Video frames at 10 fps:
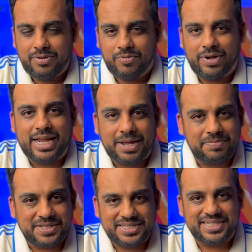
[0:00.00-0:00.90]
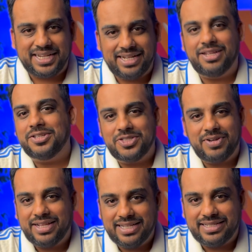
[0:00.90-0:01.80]
what happens in
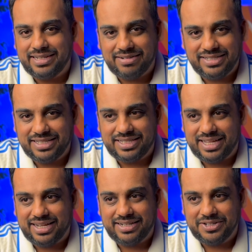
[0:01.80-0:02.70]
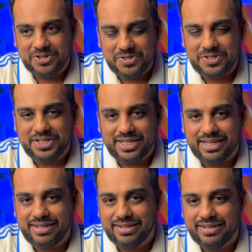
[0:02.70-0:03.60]
India-Australia series is that
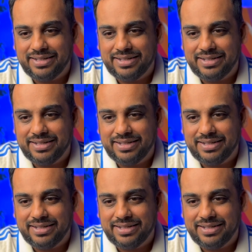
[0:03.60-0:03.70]
usually